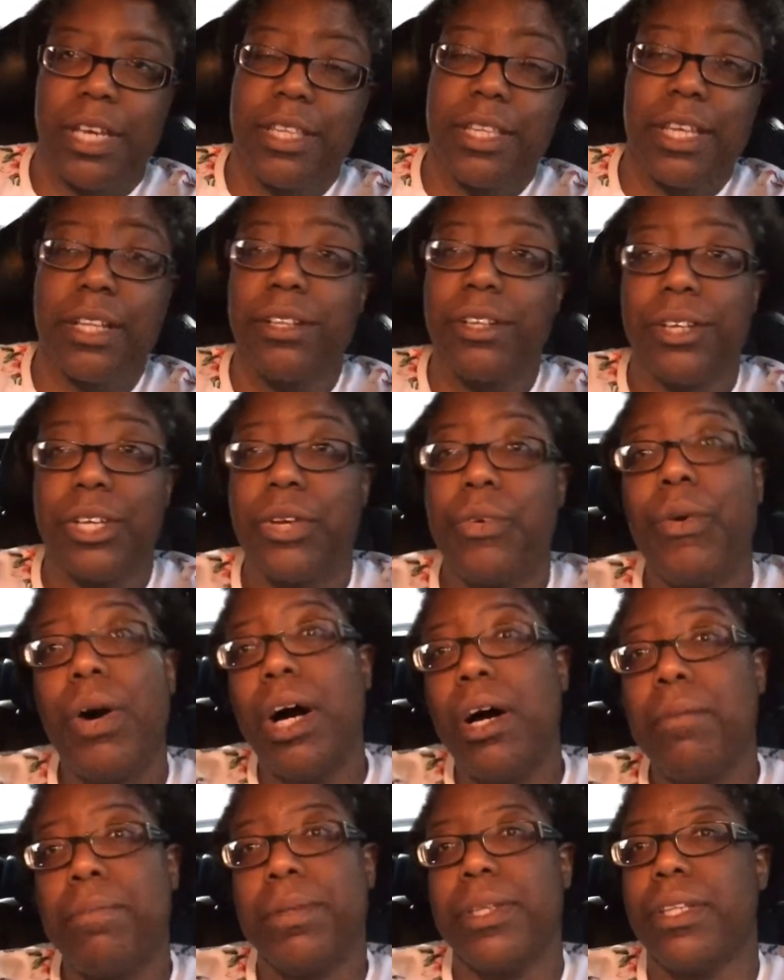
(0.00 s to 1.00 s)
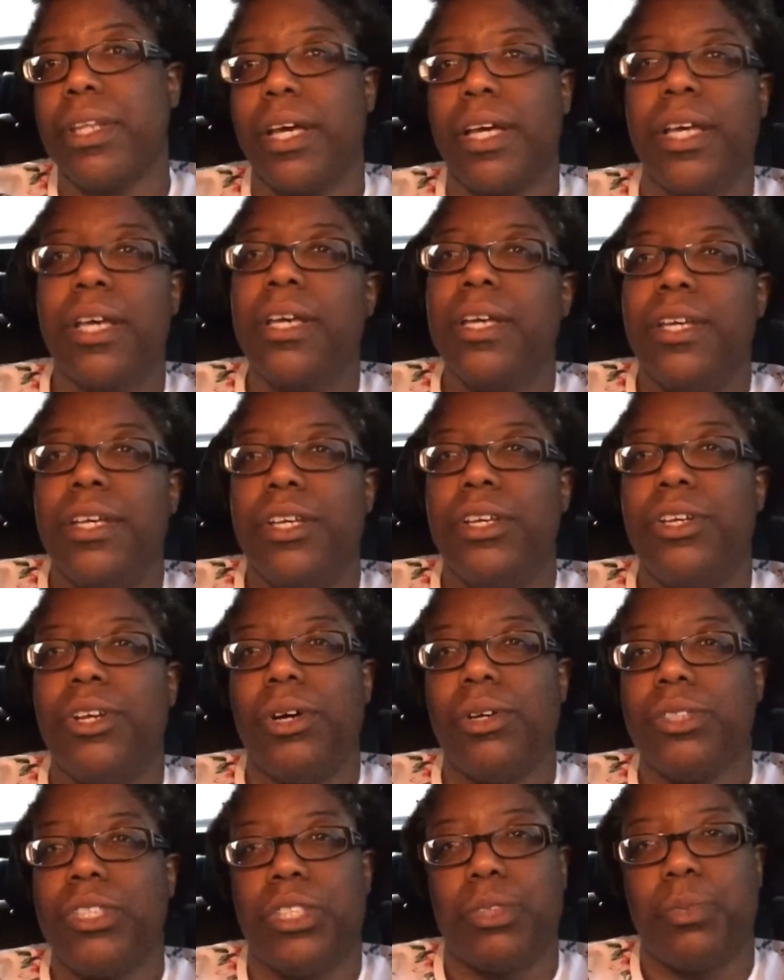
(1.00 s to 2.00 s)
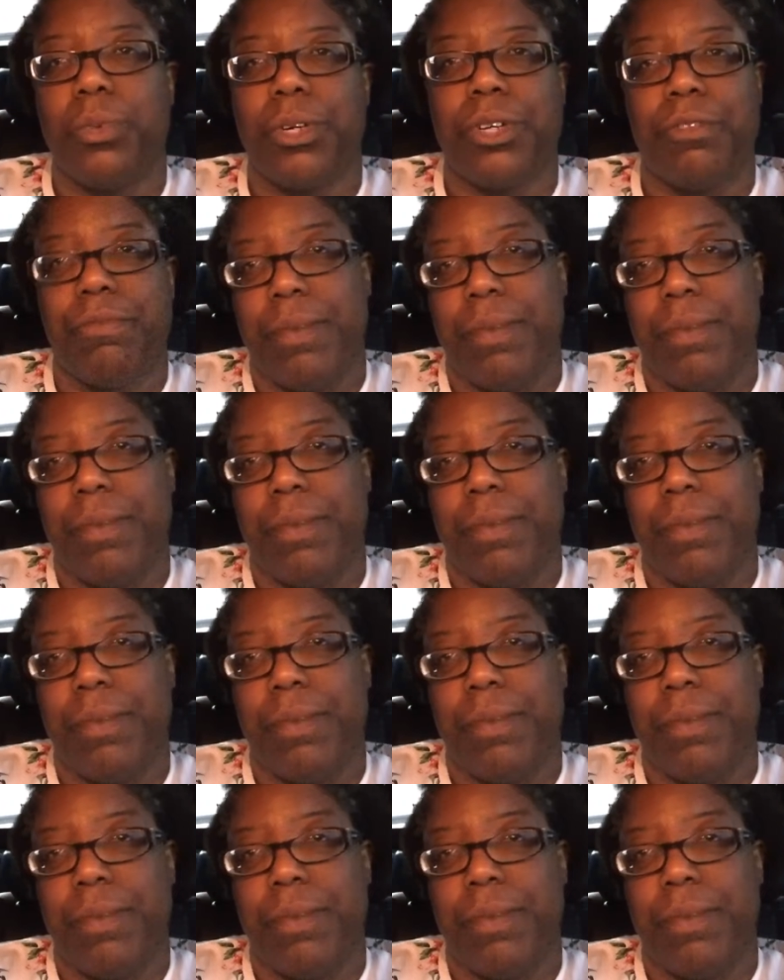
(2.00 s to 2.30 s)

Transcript: Can they look you up? And like, just word